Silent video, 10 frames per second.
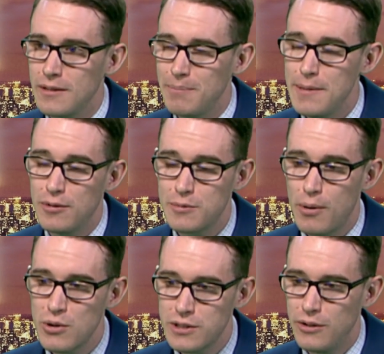people's
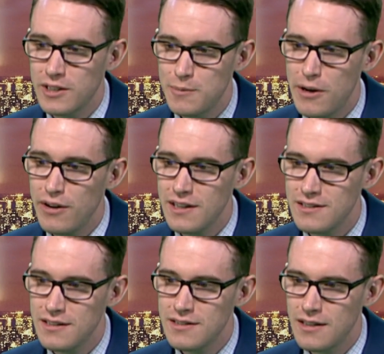personal
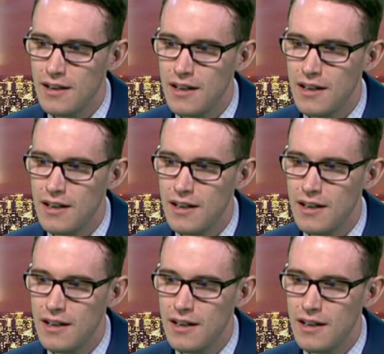experiences,